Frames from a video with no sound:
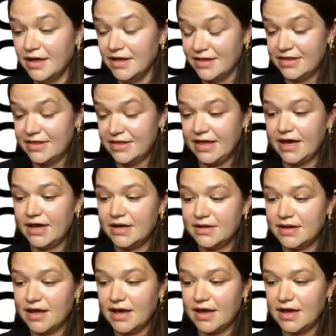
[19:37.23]

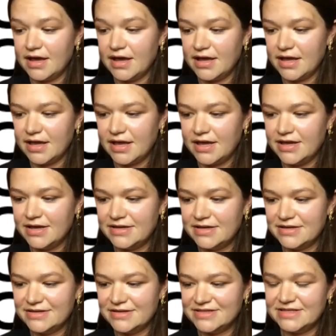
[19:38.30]
that I
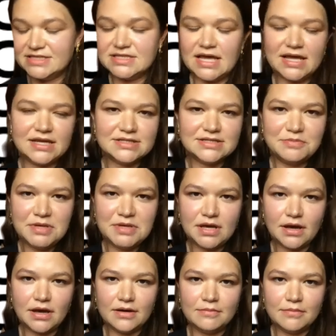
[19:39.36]
decided to
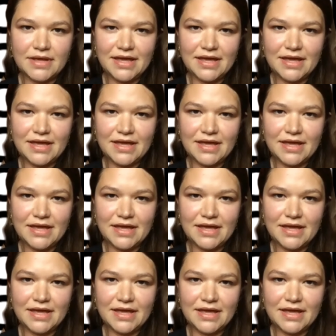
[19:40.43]
become